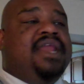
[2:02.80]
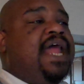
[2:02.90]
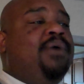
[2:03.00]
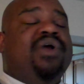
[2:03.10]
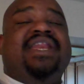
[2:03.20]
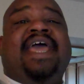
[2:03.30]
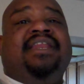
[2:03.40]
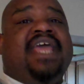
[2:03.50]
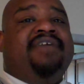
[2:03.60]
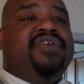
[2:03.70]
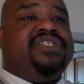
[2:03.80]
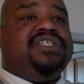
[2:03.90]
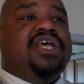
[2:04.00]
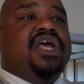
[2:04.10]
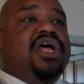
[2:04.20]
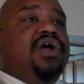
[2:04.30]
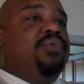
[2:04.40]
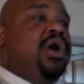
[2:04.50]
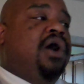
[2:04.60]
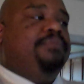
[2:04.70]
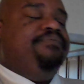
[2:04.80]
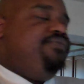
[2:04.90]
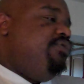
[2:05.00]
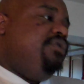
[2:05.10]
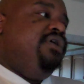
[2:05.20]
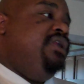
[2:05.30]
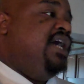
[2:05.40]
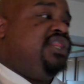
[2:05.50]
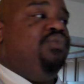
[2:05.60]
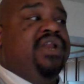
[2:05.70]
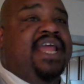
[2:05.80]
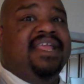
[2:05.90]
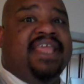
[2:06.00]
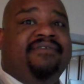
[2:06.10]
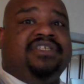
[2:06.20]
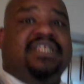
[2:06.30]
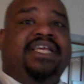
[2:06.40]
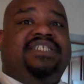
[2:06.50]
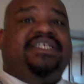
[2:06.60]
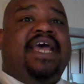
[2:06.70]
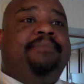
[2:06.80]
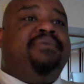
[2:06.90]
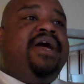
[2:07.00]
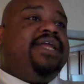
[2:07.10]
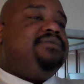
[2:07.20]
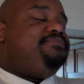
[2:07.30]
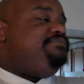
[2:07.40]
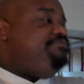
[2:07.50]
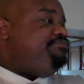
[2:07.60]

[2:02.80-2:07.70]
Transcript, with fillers: and not with Nate Davis. Well, nothing with Nate Davis at least yet, but